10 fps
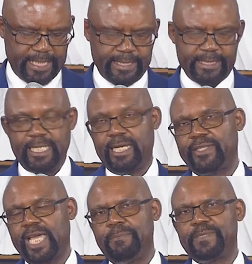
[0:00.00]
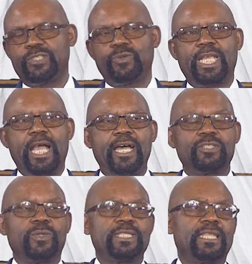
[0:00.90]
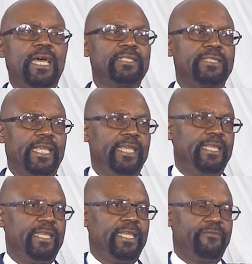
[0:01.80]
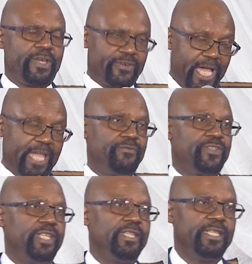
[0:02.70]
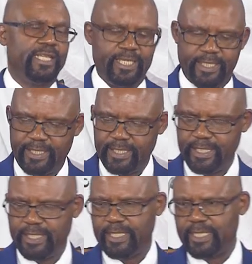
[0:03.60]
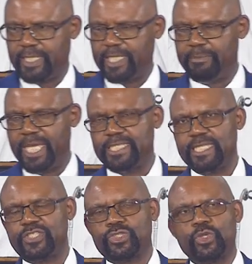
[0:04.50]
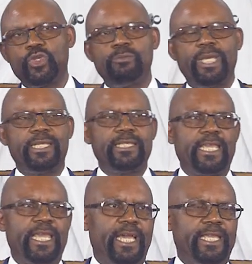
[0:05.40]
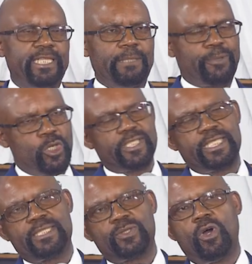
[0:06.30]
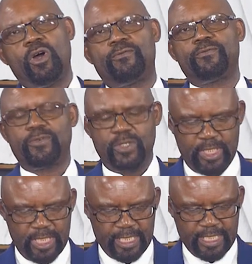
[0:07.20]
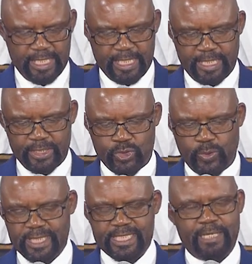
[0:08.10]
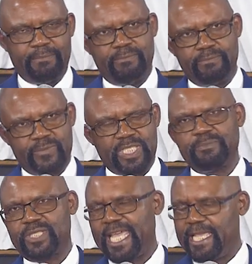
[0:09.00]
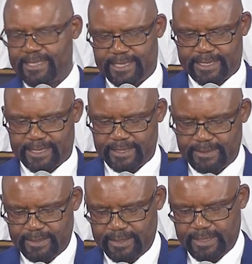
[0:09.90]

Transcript: And uh, the update we got was that they have arrived in the uh, emergency room and they are in the process of uh, doing some, some tests.